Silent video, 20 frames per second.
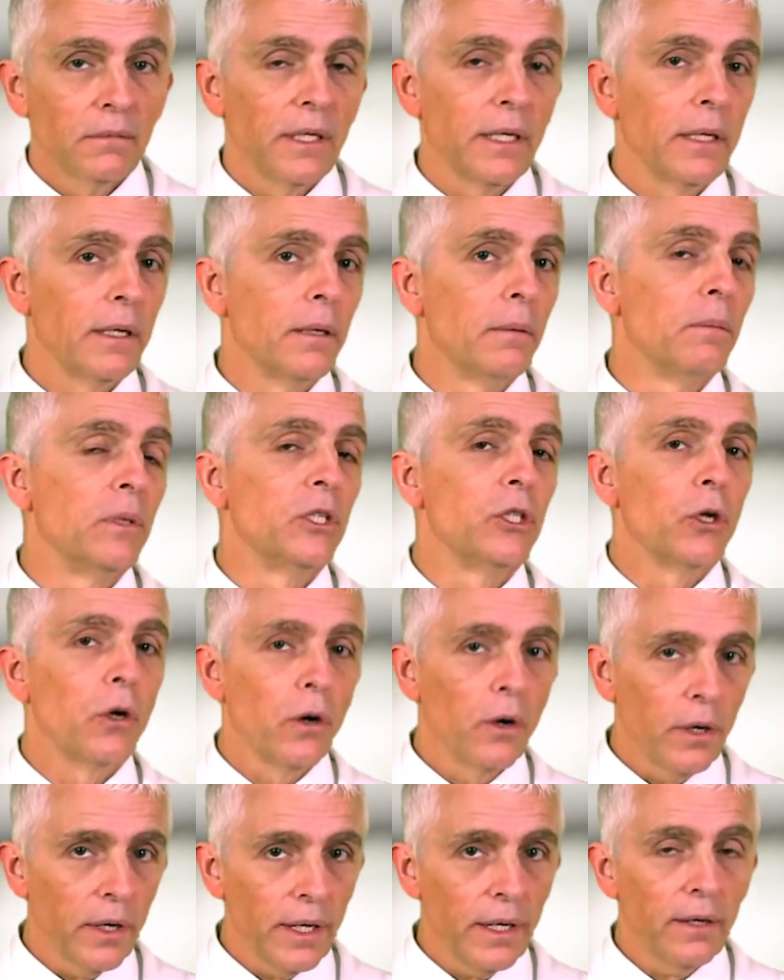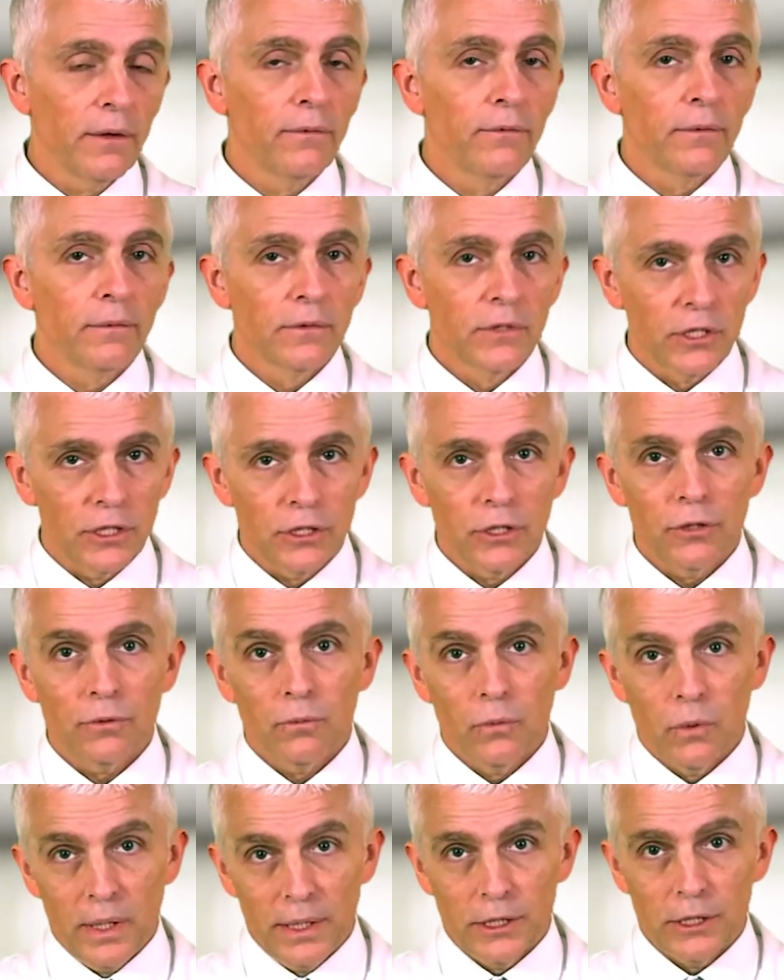in a majority of
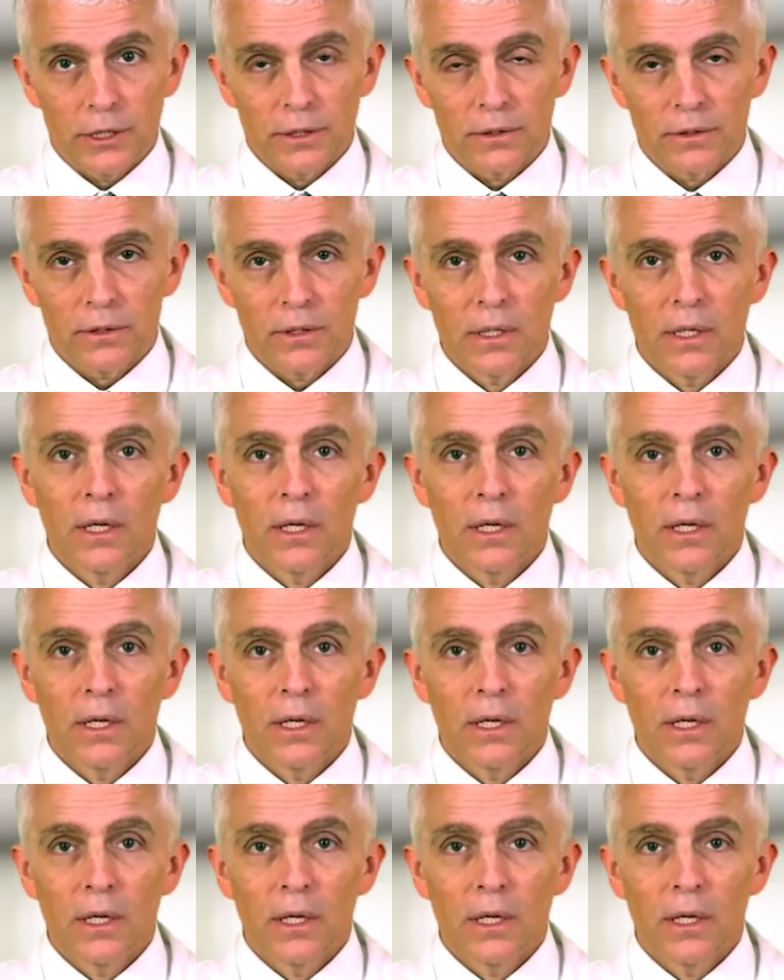situations,